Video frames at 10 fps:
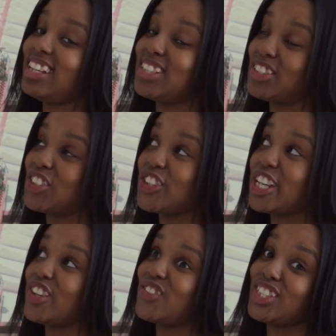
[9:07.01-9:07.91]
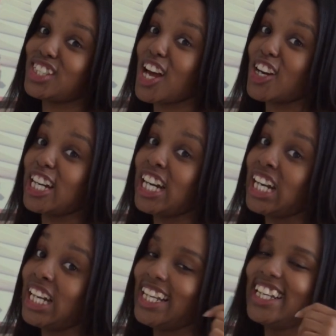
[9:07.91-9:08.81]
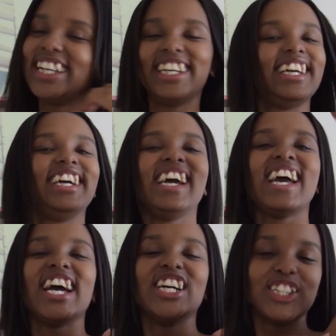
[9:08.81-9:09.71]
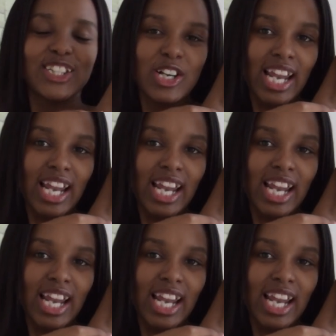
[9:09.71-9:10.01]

Didn't shave, sorry. So